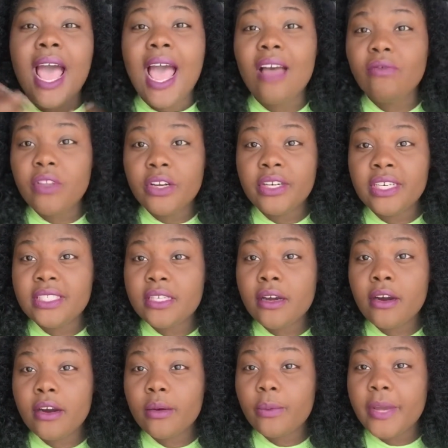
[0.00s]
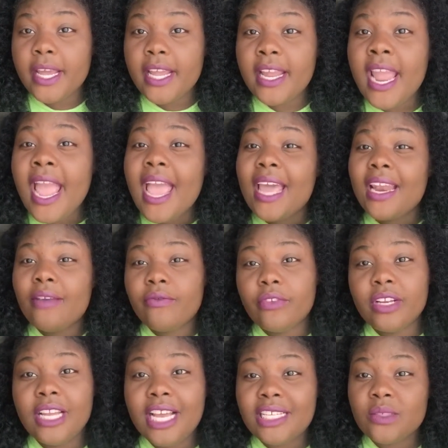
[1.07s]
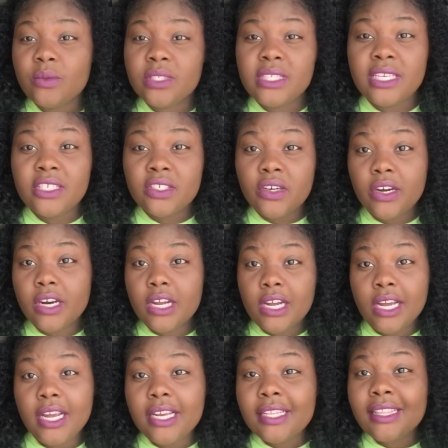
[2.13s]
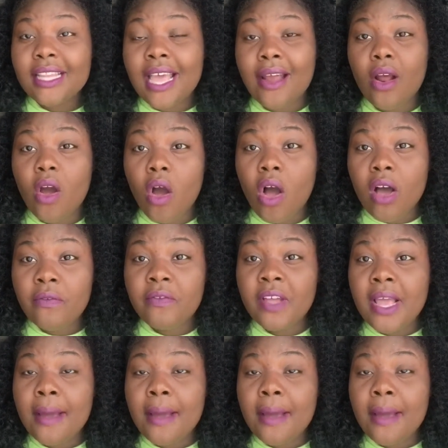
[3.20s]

I've learned it the hard way and I've realized once I start cutting that off,